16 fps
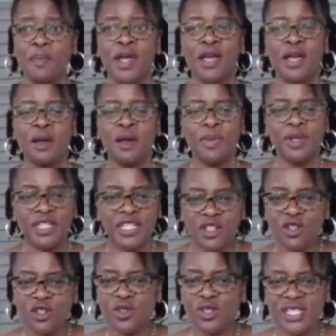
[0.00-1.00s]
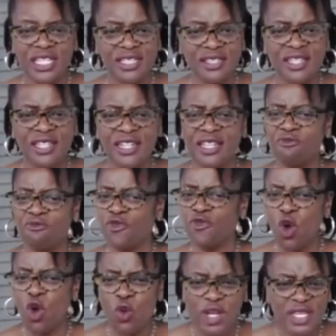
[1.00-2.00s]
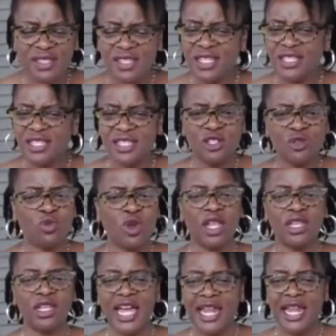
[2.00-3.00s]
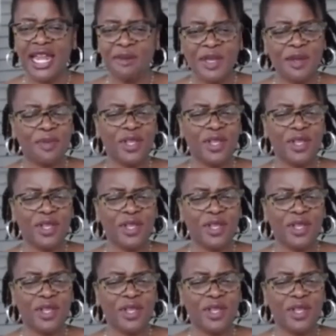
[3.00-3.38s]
political season, it's voting season. A lot of people have